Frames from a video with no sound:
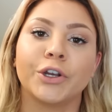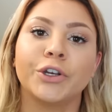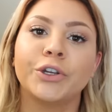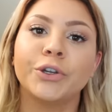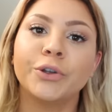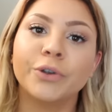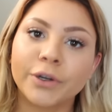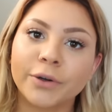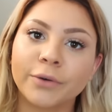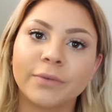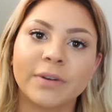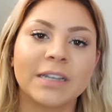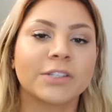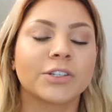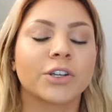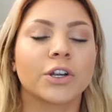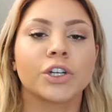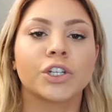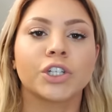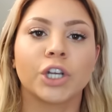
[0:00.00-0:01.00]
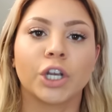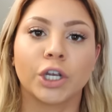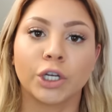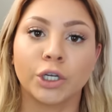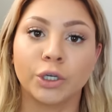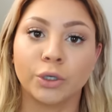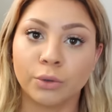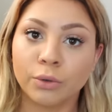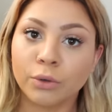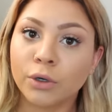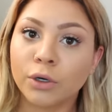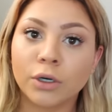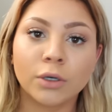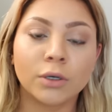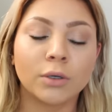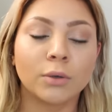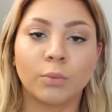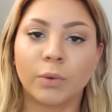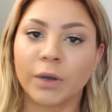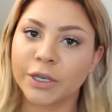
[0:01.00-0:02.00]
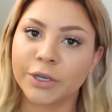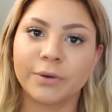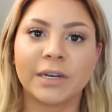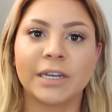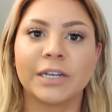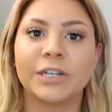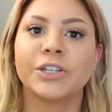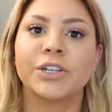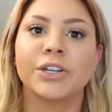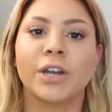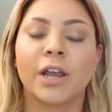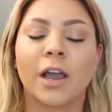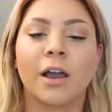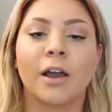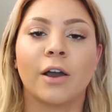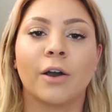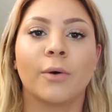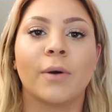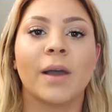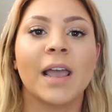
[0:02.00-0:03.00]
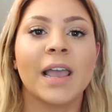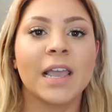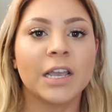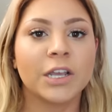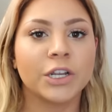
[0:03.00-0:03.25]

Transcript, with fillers: Do your research, Google what you need to know.